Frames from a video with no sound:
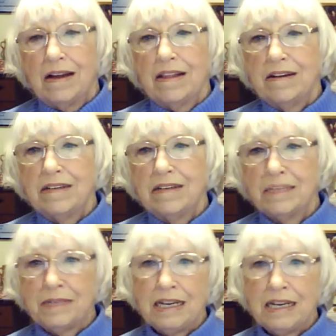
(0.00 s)
Their
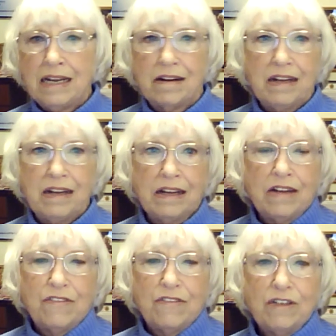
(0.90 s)
subsidiary,
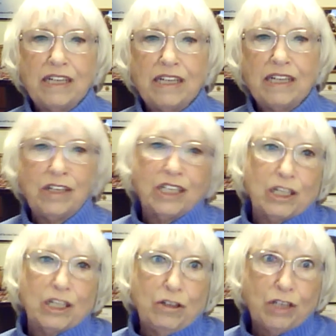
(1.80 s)
First Energy
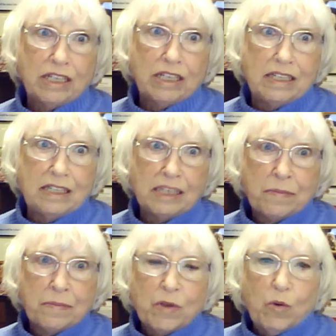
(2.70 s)

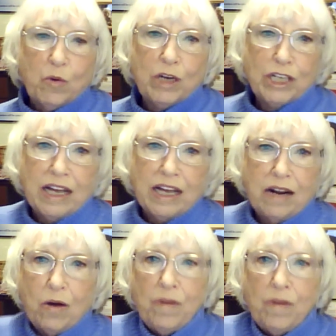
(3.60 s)
Solutions, which had
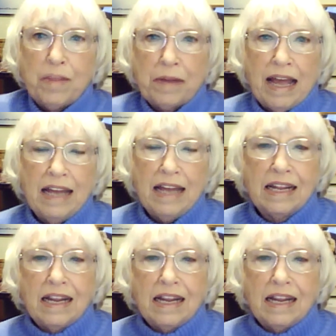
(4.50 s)
owned the plant,